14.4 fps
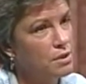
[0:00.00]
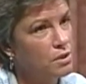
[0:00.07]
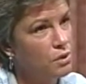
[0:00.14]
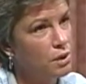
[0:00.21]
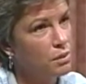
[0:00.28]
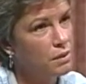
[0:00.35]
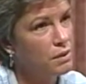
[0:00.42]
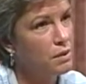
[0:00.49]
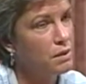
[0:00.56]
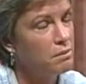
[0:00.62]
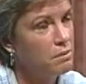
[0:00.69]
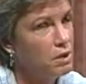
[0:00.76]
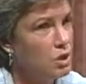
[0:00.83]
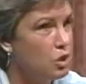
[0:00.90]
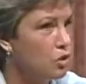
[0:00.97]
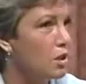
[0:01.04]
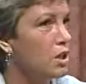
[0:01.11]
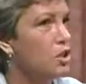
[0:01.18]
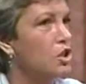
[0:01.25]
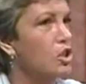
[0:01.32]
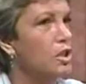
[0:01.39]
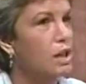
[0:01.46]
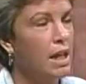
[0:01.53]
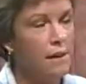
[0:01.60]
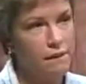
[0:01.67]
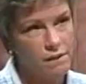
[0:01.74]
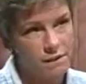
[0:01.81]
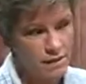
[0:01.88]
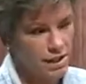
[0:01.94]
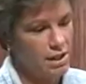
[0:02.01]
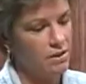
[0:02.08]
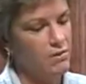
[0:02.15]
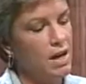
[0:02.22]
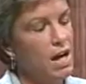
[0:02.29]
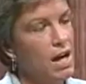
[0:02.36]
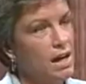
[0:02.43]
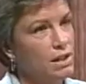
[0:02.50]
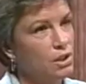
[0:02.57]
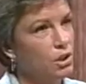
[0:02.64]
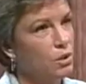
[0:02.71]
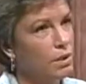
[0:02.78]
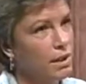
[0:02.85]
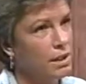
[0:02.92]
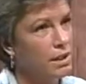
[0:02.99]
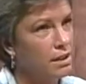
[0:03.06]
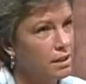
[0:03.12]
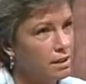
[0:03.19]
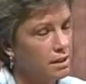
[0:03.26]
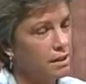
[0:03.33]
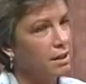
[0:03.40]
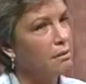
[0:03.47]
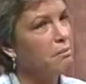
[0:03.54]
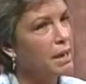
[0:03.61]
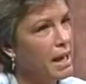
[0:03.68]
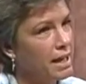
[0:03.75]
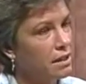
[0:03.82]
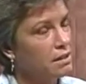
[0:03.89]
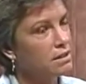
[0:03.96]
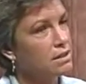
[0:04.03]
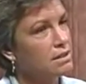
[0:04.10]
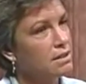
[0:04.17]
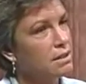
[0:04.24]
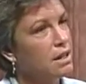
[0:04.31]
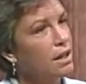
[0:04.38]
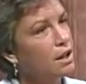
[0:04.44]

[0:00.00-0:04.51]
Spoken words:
knowing what the administration and this kind of ongoing battle is,